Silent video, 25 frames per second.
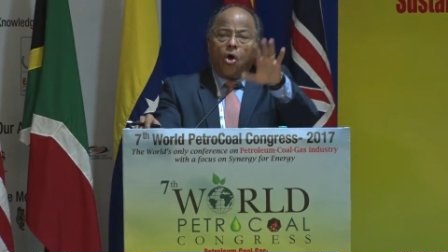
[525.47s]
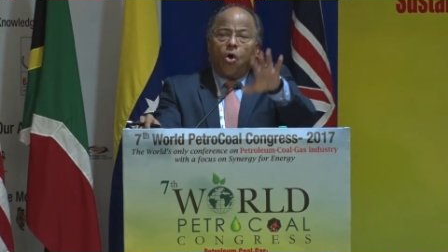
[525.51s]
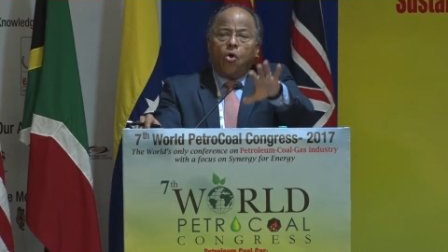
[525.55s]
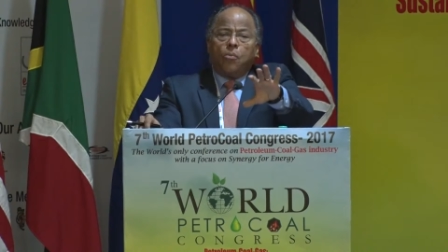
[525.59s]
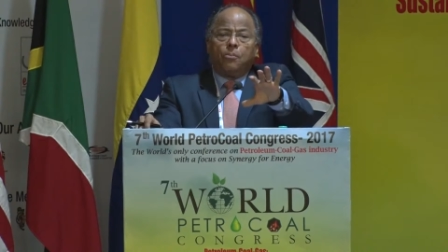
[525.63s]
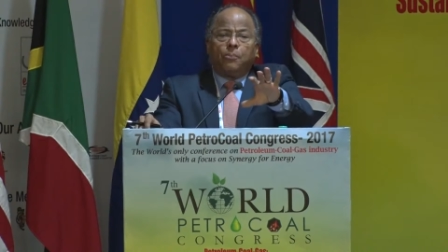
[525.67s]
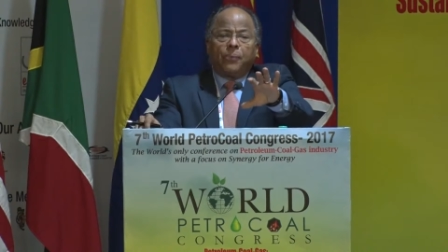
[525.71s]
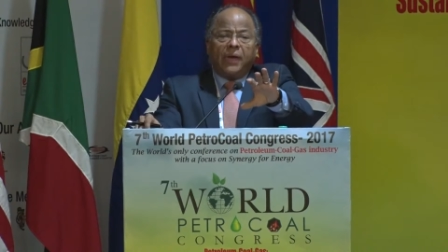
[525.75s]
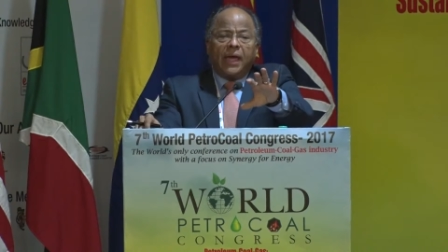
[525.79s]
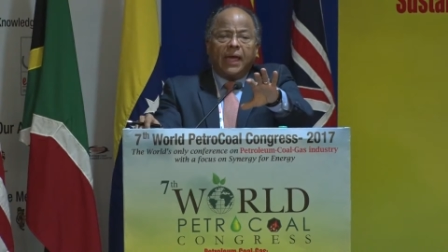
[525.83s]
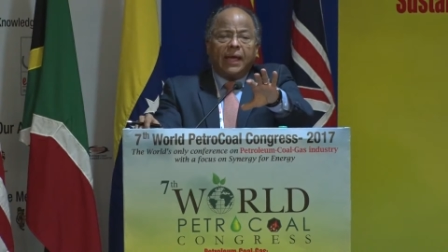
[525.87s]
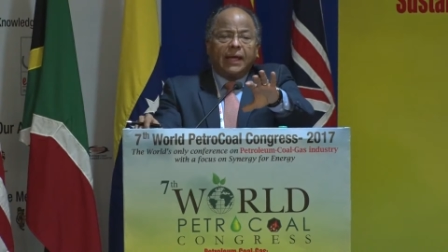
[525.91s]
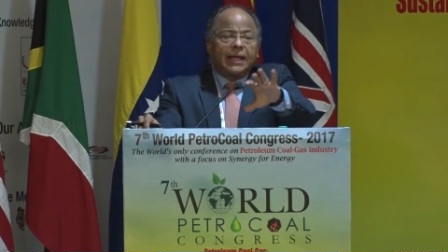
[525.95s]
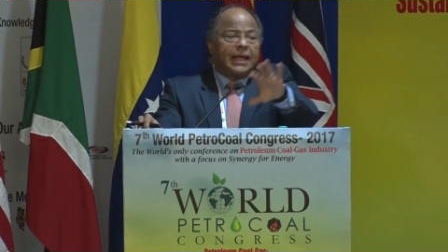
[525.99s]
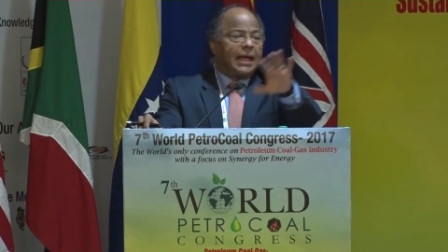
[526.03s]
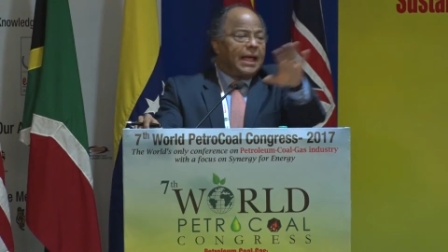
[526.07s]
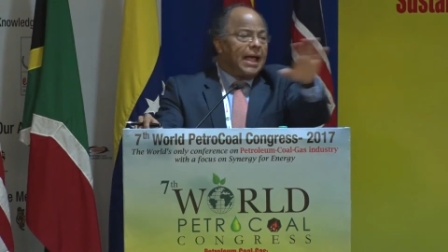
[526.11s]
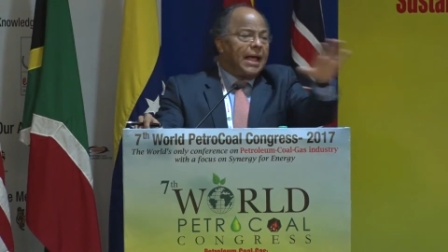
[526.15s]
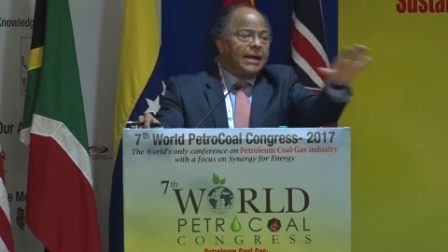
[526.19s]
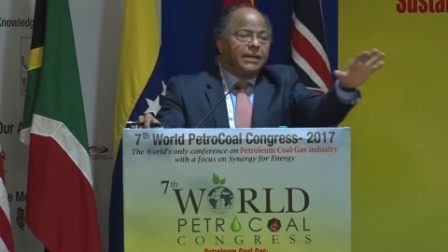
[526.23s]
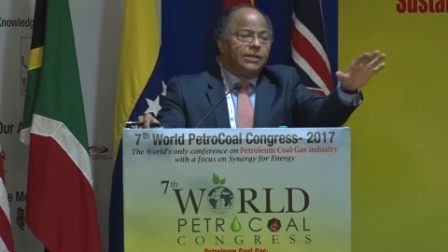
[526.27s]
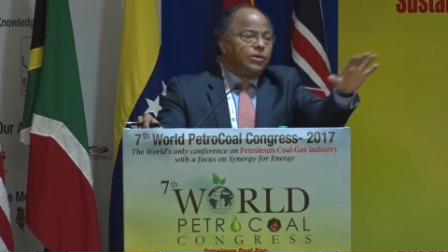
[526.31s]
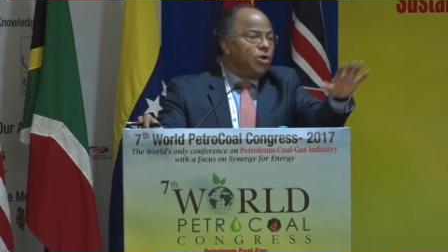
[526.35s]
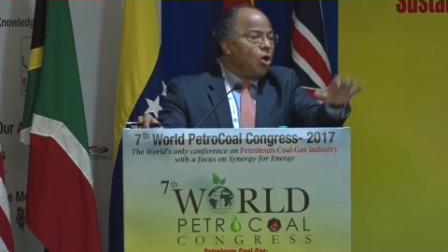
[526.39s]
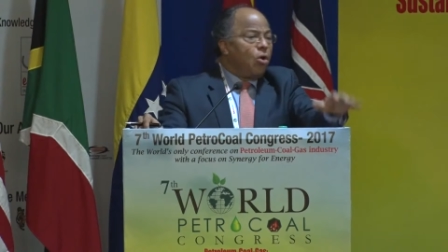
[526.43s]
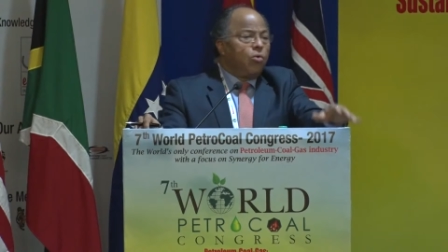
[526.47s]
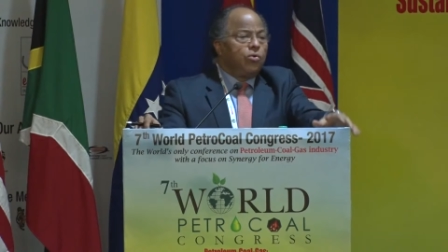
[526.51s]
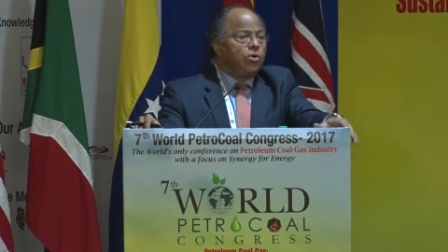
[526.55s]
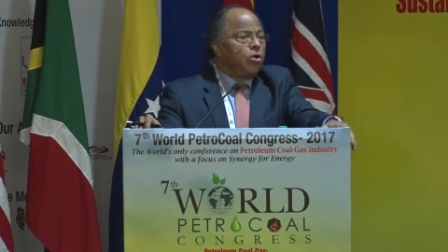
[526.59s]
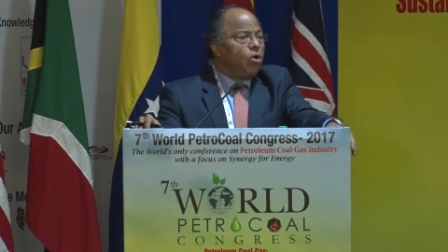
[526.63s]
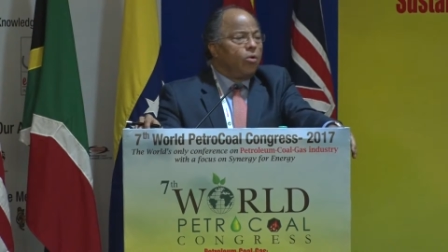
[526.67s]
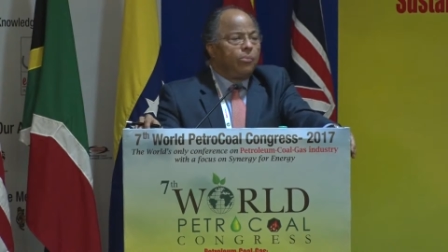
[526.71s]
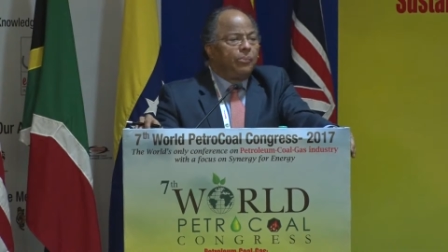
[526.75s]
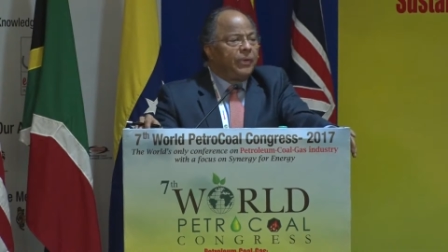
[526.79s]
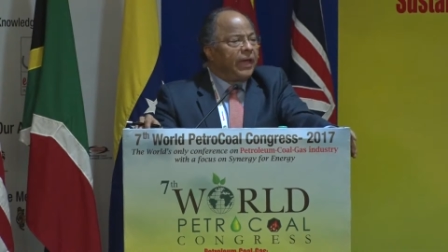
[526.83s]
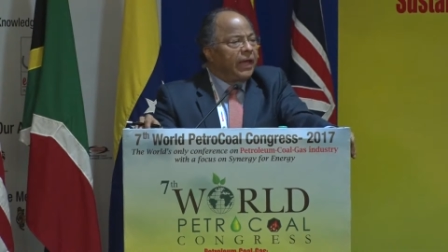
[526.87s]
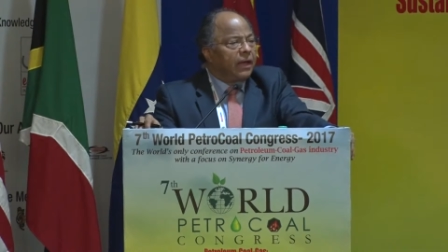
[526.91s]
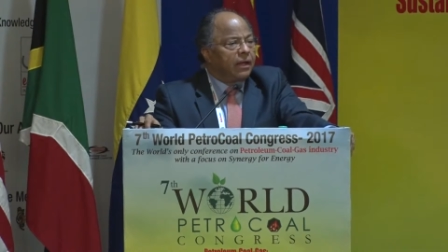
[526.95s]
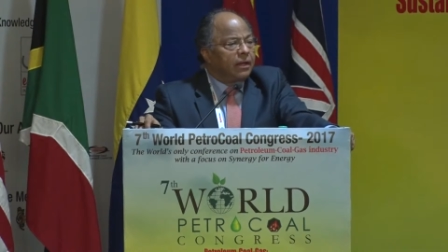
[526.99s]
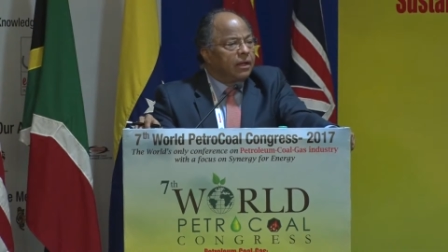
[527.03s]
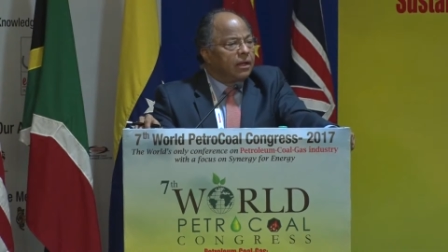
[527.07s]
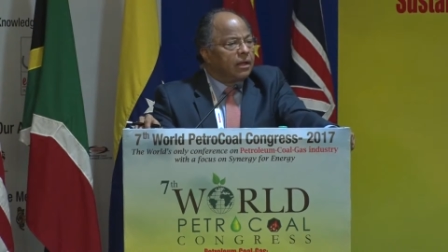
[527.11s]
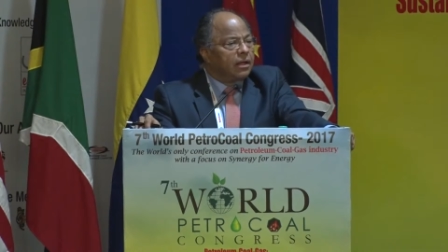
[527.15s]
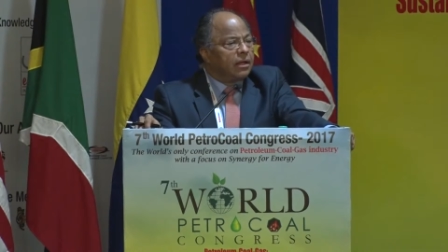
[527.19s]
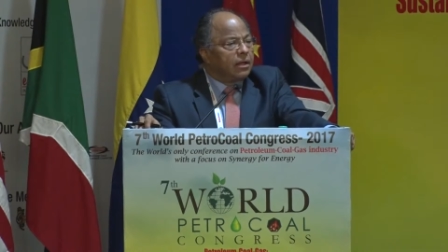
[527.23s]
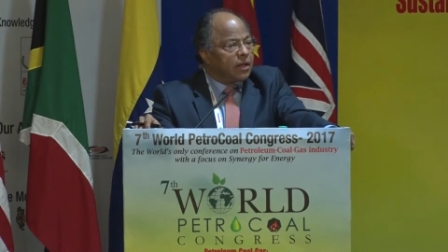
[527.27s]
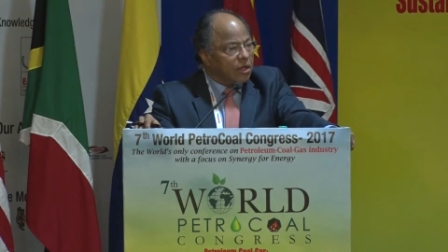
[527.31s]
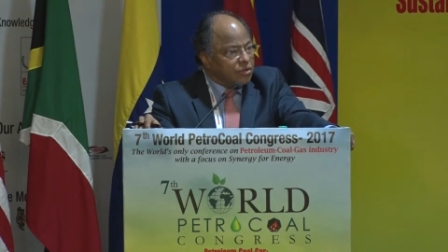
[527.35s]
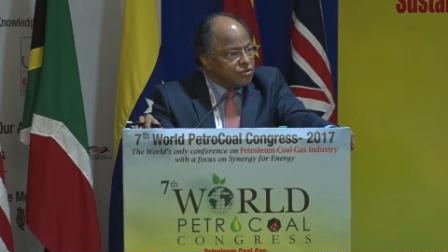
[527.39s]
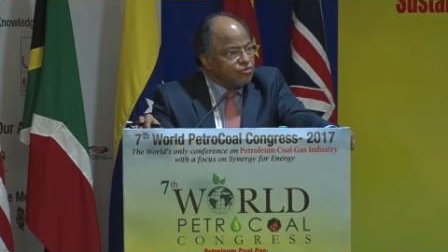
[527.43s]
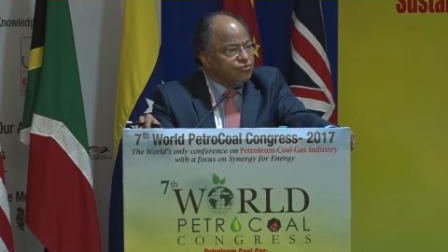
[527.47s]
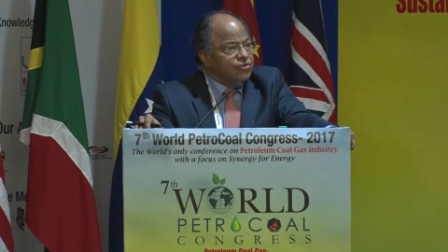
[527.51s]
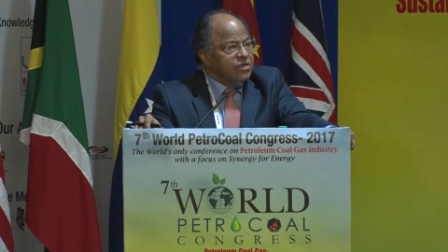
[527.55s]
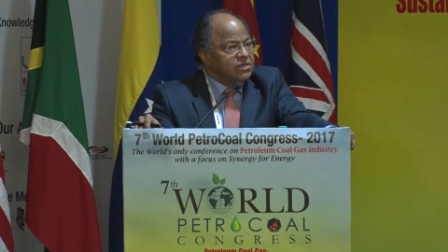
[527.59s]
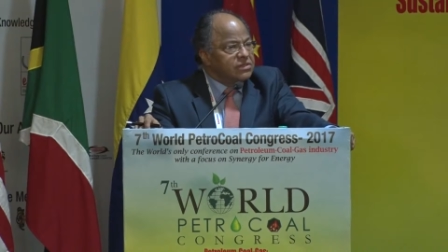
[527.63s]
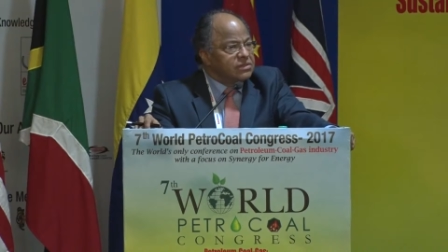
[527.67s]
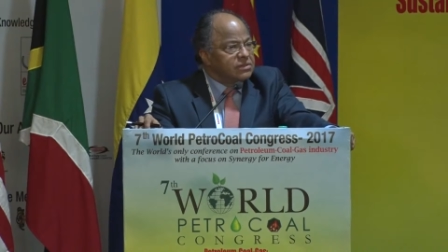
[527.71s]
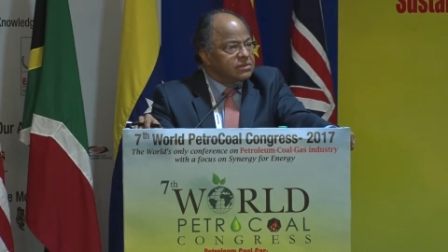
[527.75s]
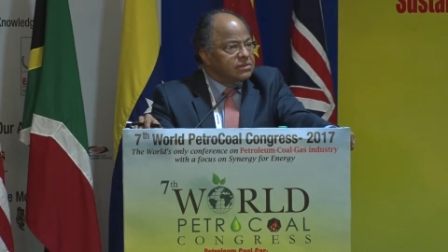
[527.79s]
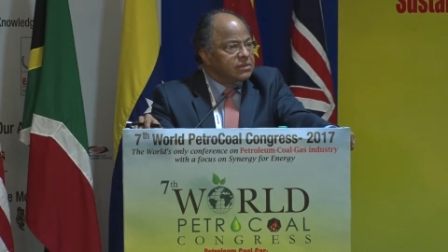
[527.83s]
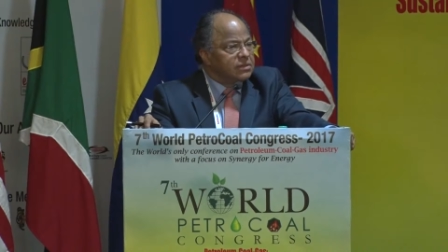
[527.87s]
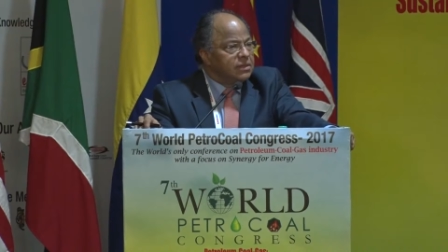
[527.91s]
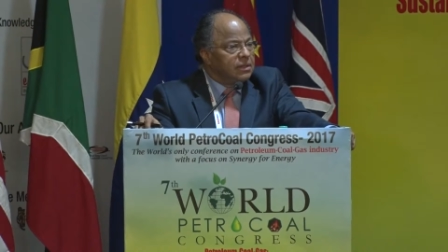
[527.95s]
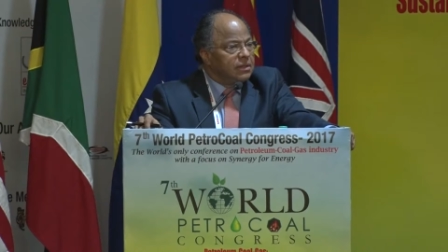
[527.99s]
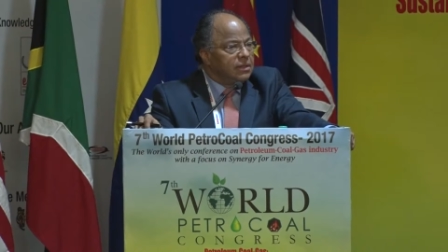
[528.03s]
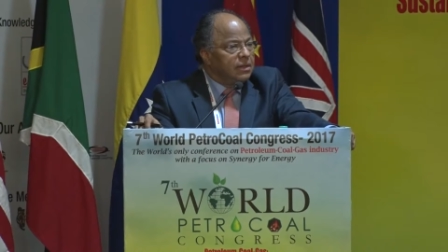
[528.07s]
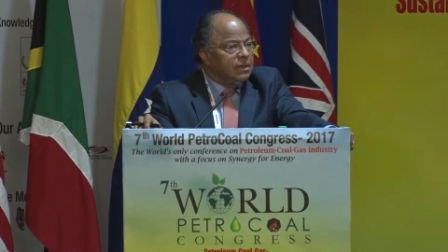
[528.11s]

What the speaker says: OPEC and non-OPEC countries.